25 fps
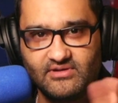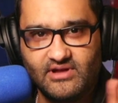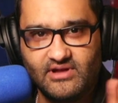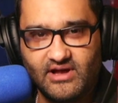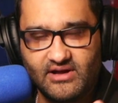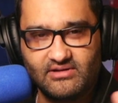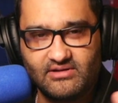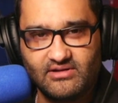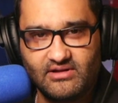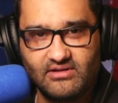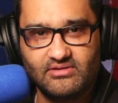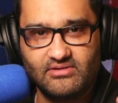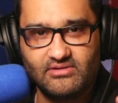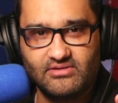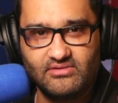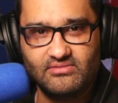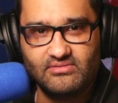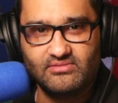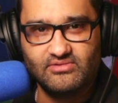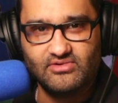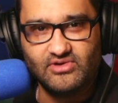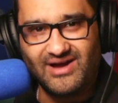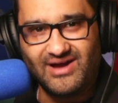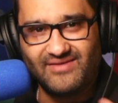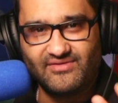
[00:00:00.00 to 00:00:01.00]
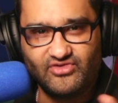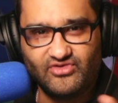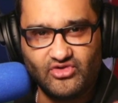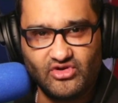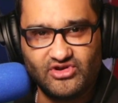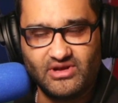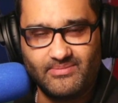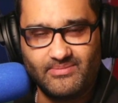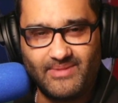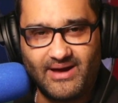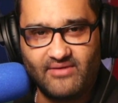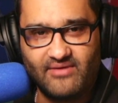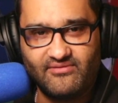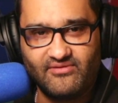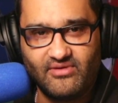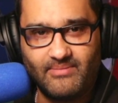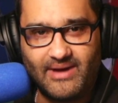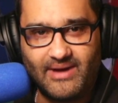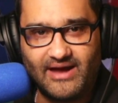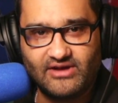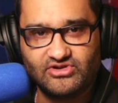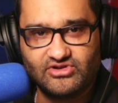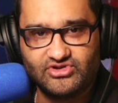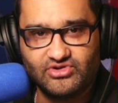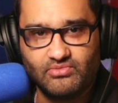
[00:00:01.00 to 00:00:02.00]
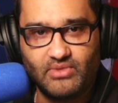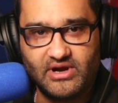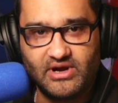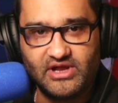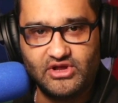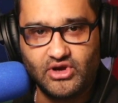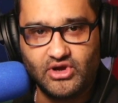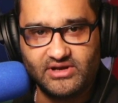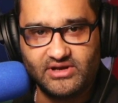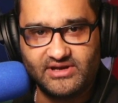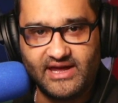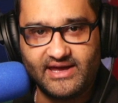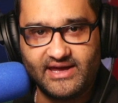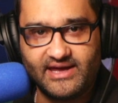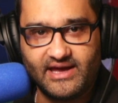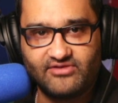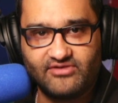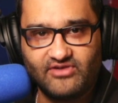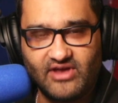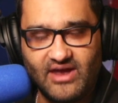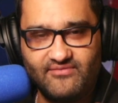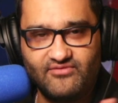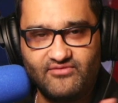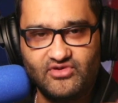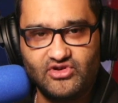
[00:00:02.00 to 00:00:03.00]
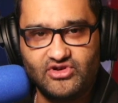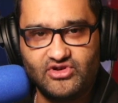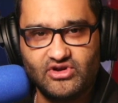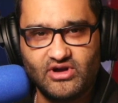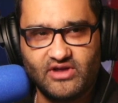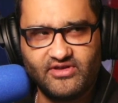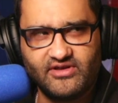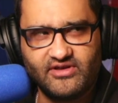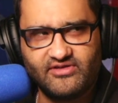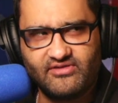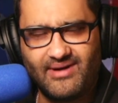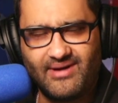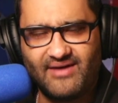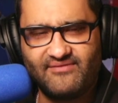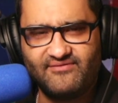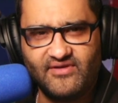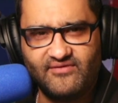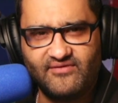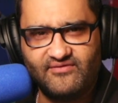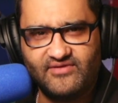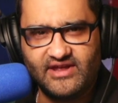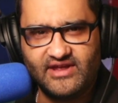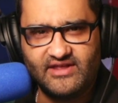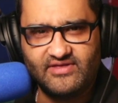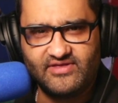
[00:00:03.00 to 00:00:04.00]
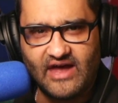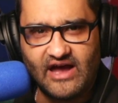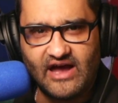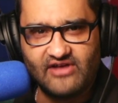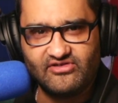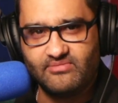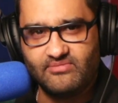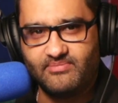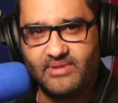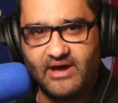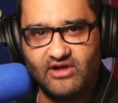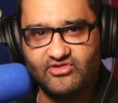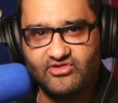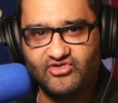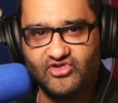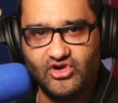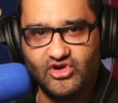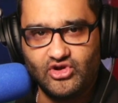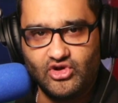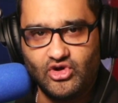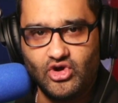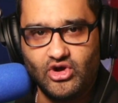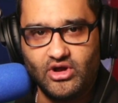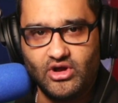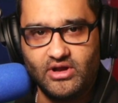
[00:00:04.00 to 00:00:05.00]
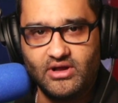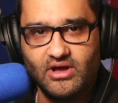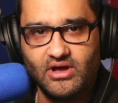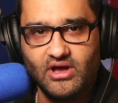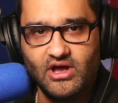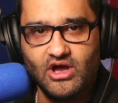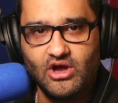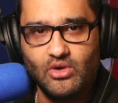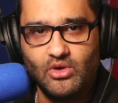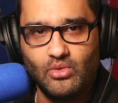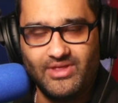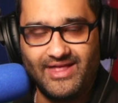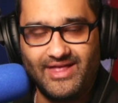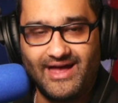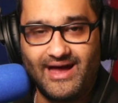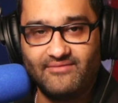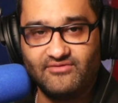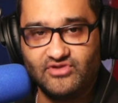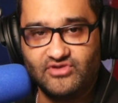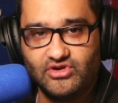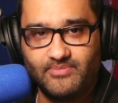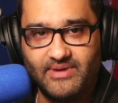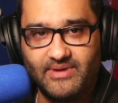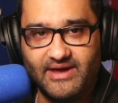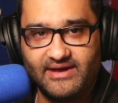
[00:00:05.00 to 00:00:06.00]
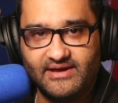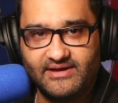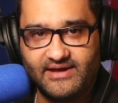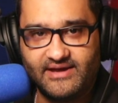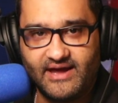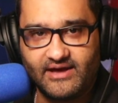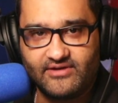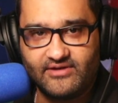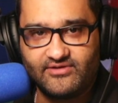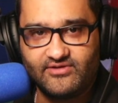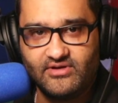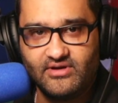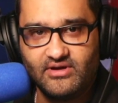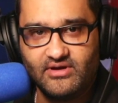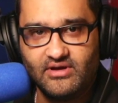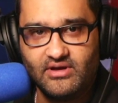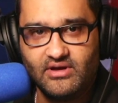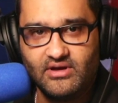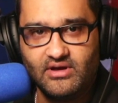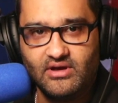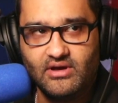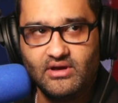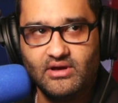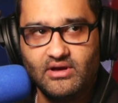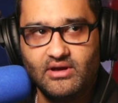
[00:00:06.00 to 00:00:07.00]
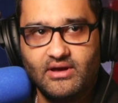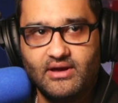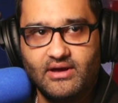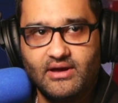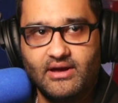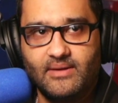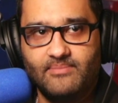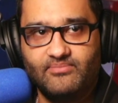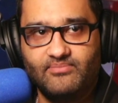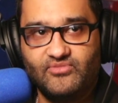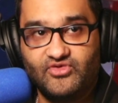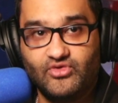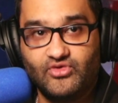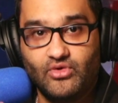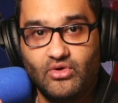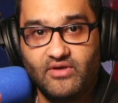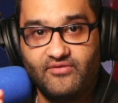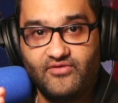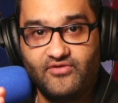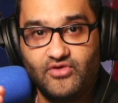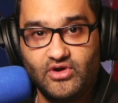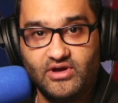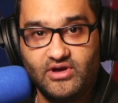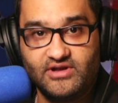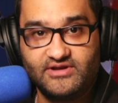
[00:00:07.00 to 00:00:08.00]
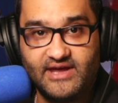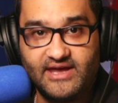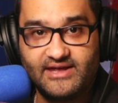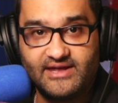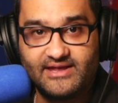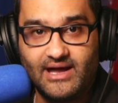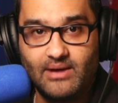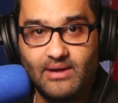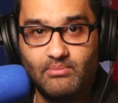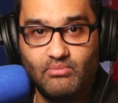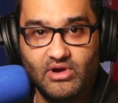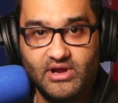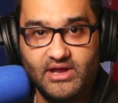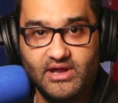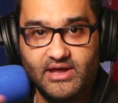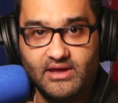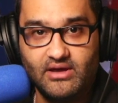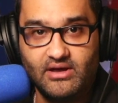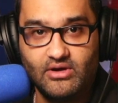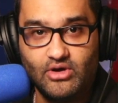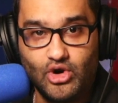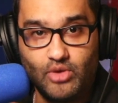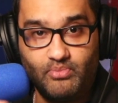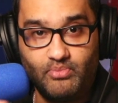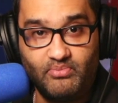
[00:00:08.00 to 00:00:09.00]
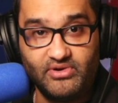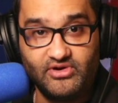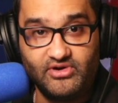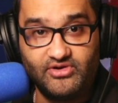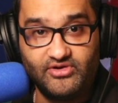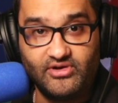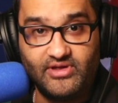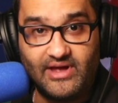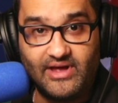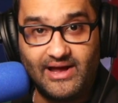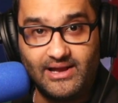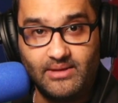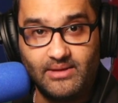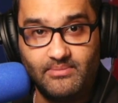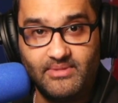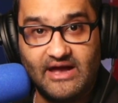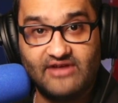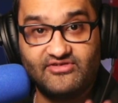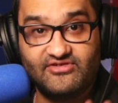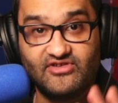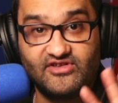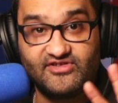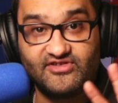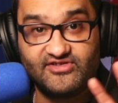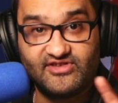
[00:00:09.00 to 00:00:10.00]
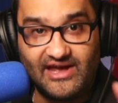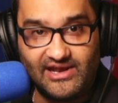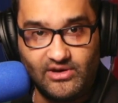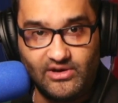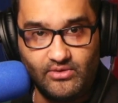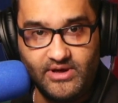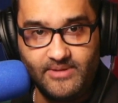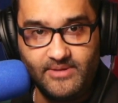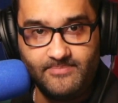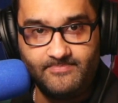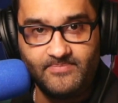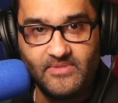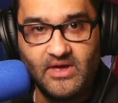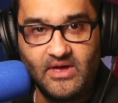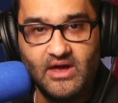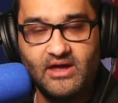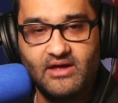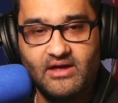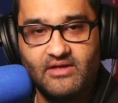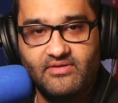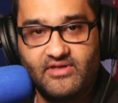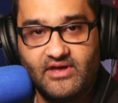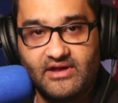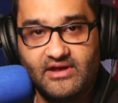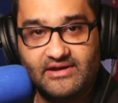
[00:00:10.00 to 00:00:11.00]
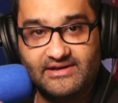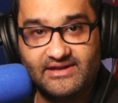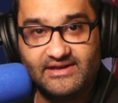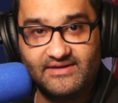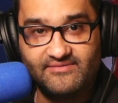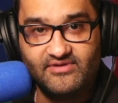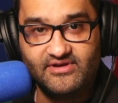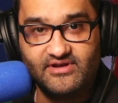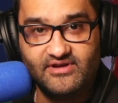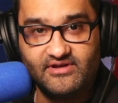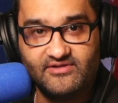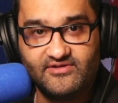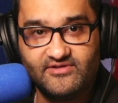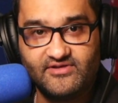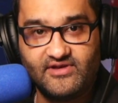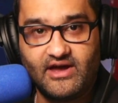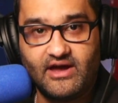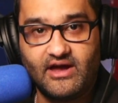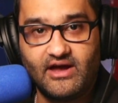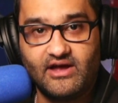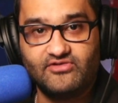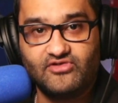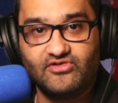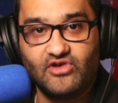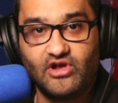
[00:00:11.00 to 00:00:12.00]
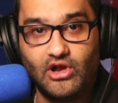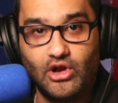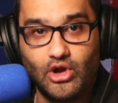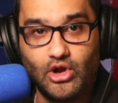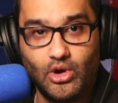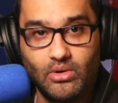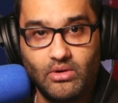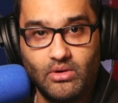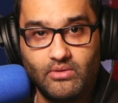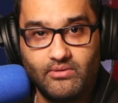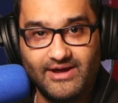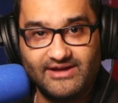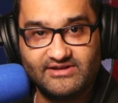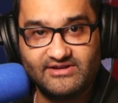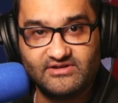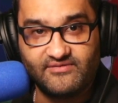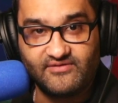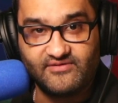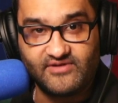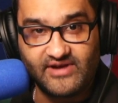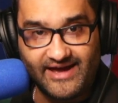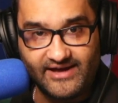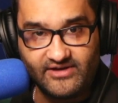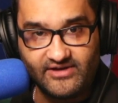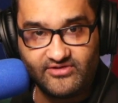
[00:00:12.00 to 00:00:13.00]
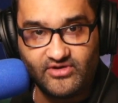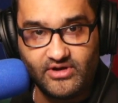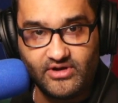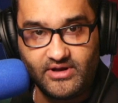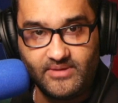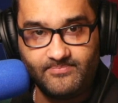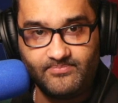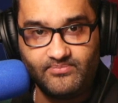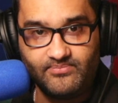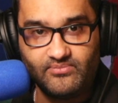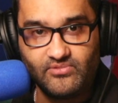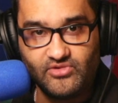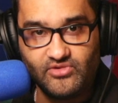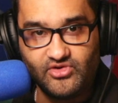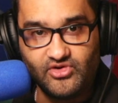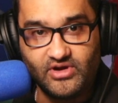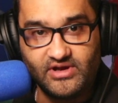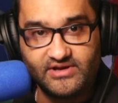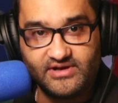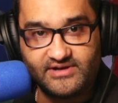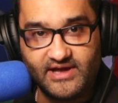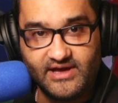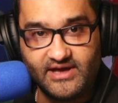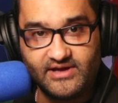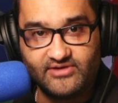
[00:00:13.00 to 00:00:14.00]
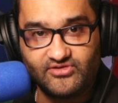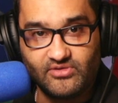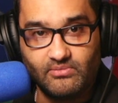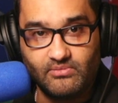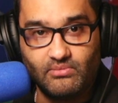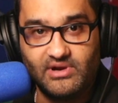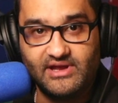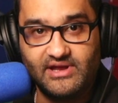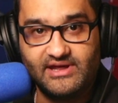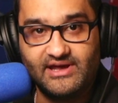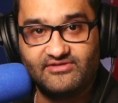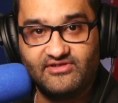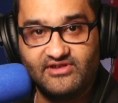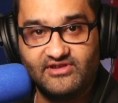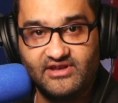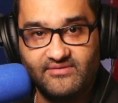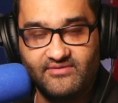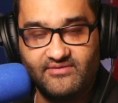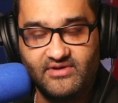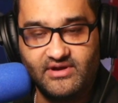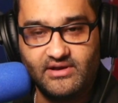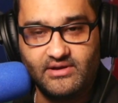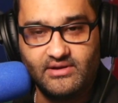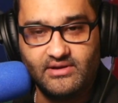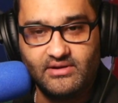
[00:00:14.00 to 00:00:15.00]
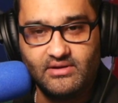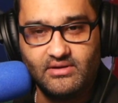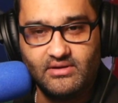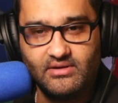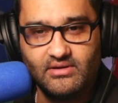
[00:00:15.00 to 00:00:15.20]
Like, you have a certain amount of money you can take out every year. I think it's about £15,000 you can earn without having to pay any tax. So if you can take that money up into that limit as a salary, then dividends has a lower rate of tax on it. You can take some money as a dividend.